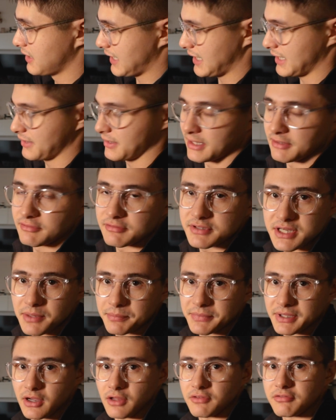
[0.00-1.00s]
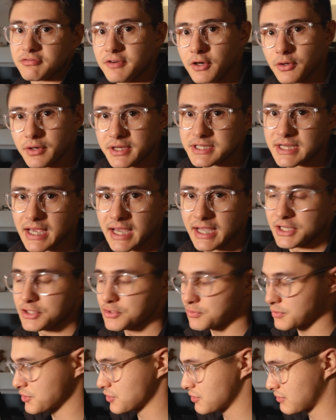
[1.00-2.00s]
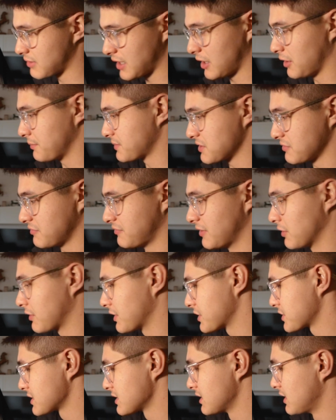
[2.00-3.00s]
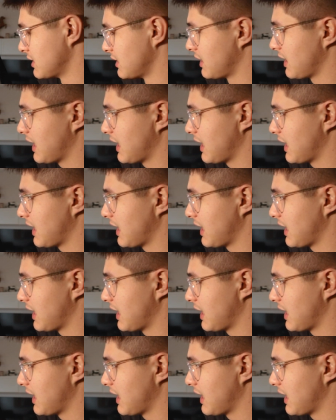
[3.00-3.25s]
and then something called focus edge, which helps you focus.